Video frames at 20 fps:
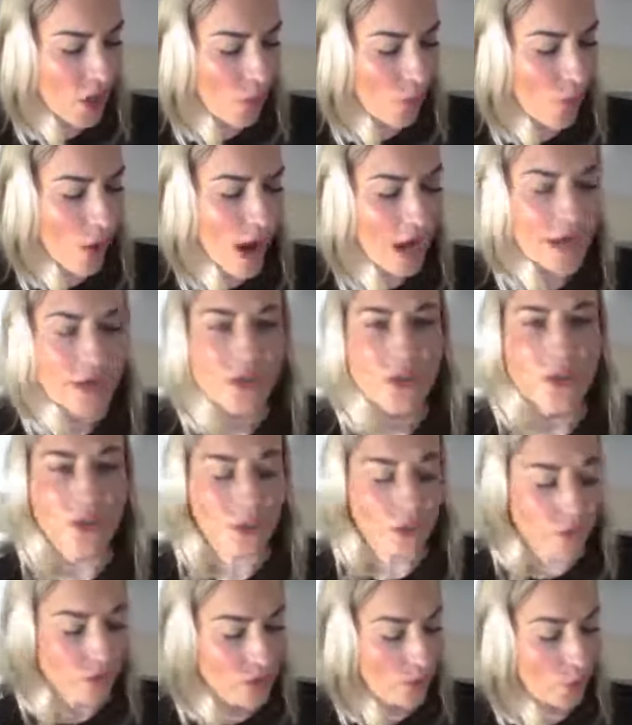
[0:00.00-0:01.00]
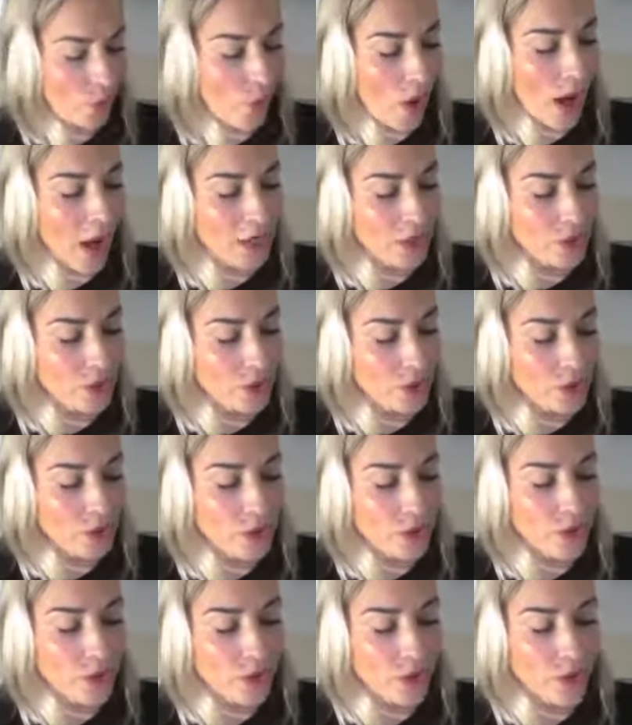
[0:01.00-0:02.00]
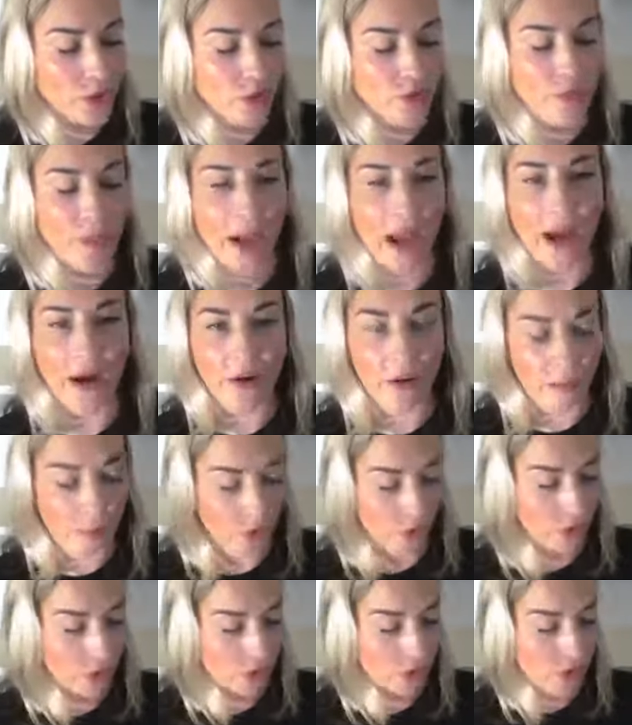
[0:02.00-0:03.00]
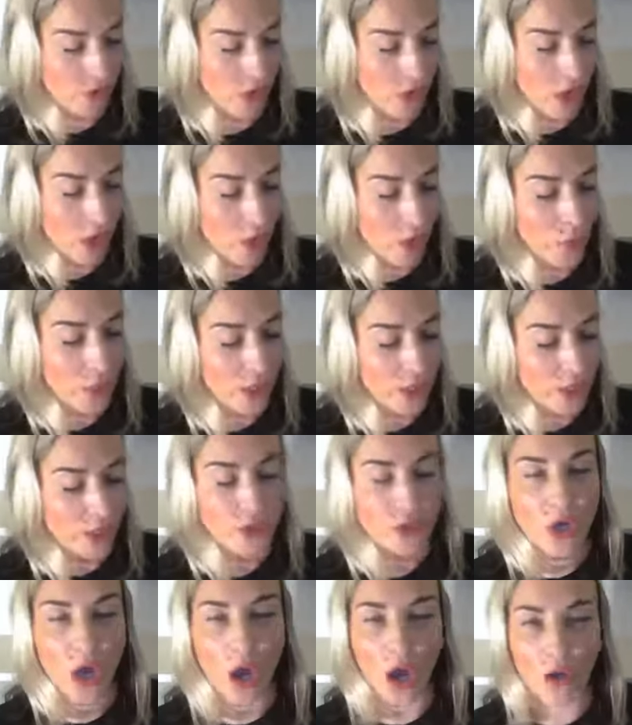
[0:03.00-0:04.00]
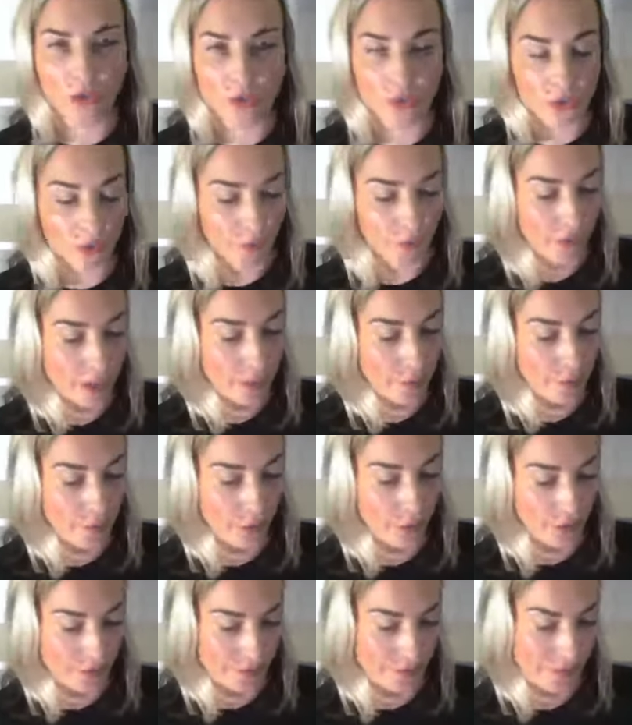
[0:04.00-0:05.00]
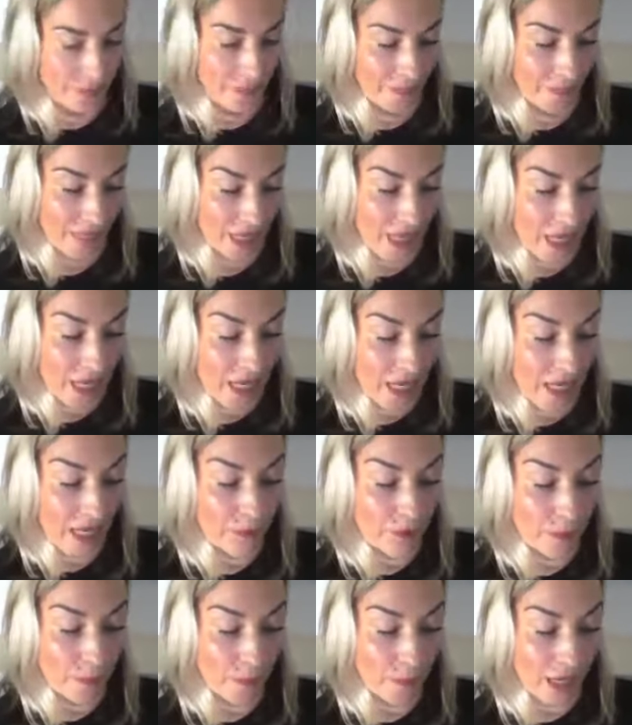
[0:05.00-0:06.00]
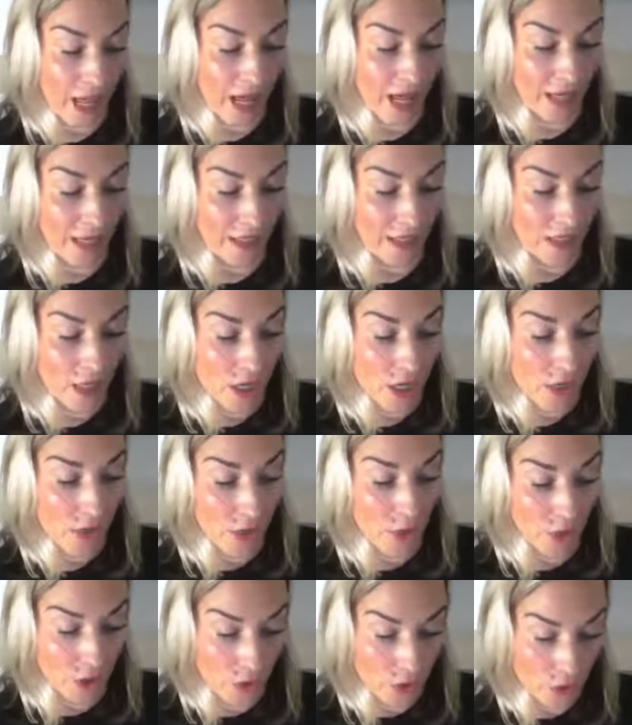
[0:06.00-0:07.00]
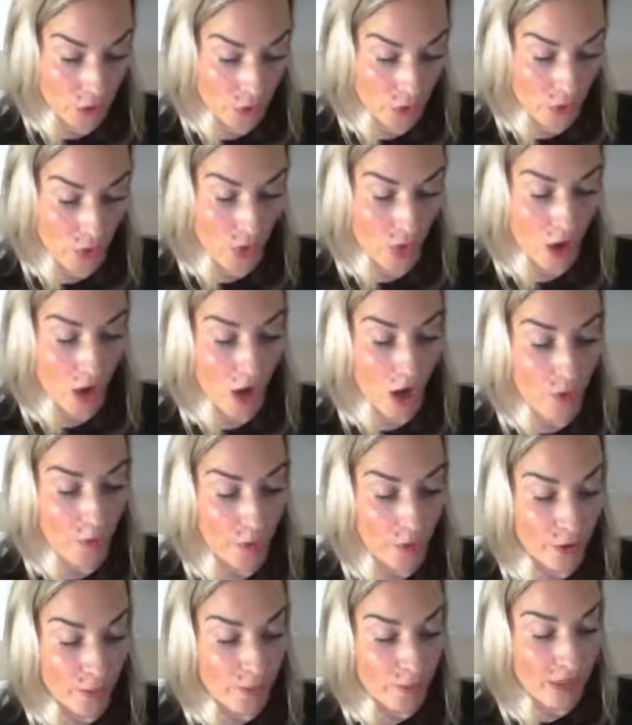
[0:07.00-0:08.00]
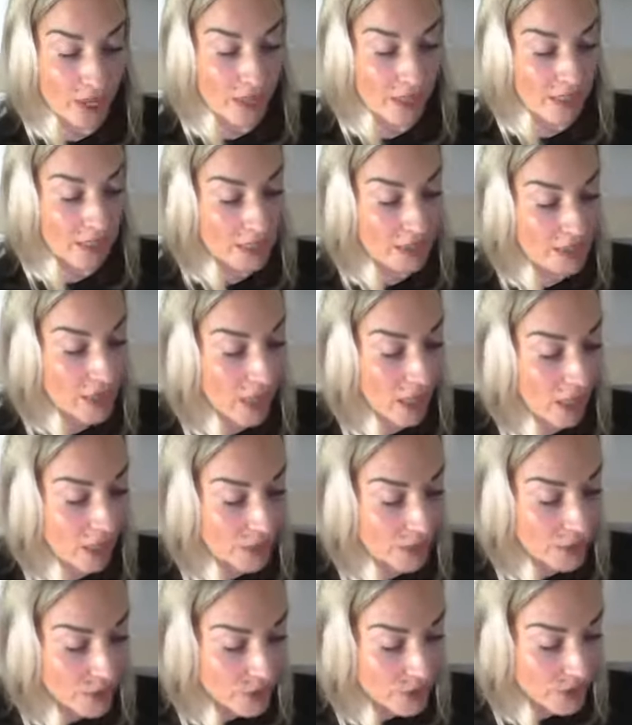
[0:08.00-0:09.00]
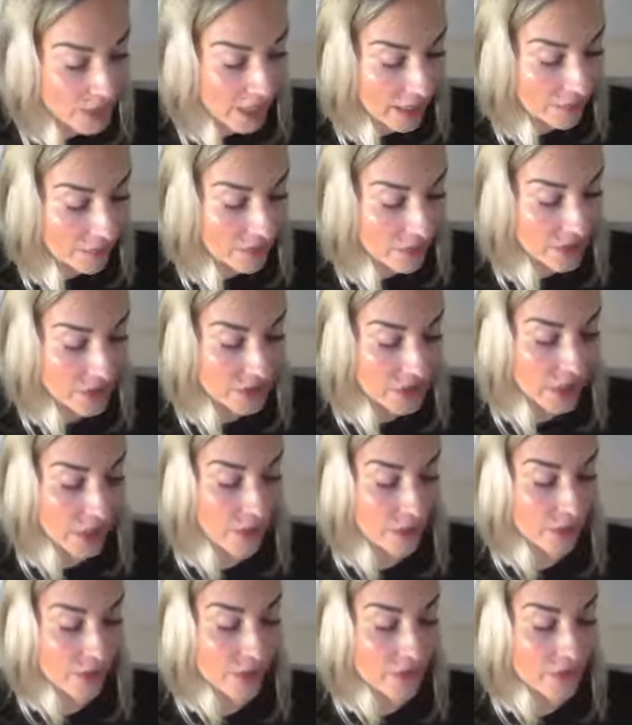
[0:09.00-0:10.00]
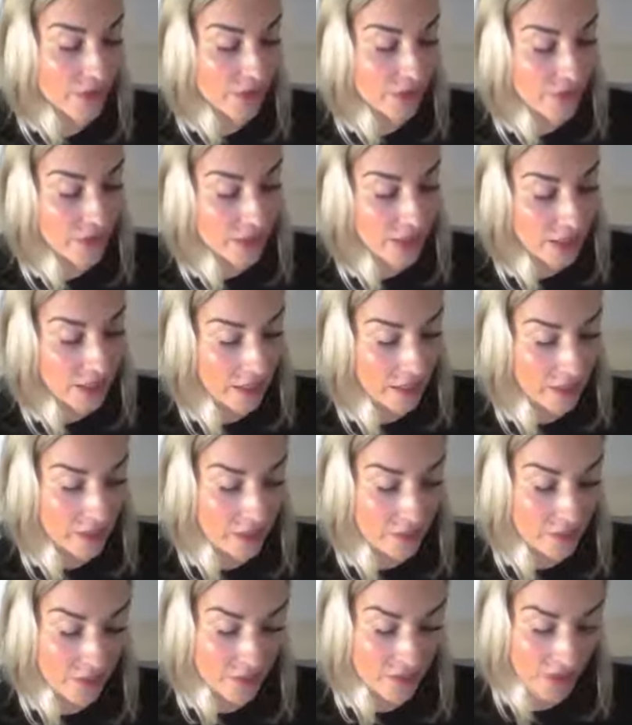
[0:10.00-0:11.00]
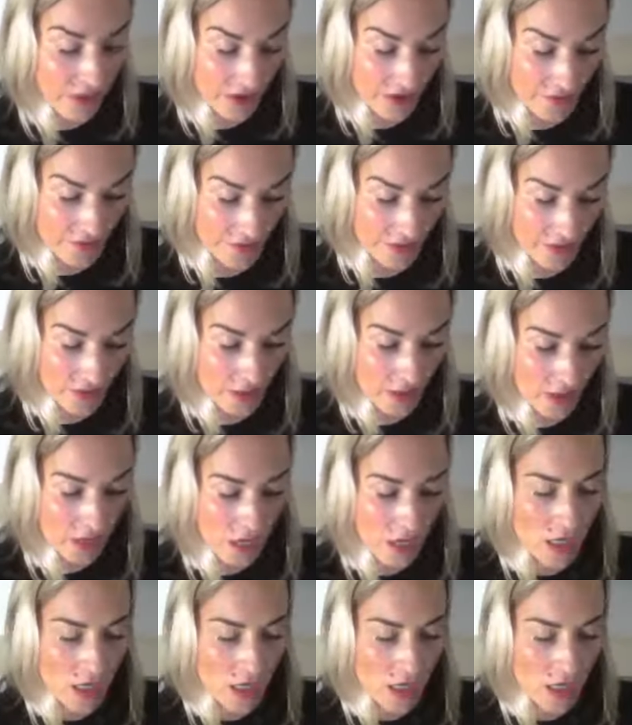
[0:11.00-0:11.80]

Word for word: Why do you use why do you use parables when you talk to the people? He replied, You are permitted to understand the secrets of the kingdom of heaven.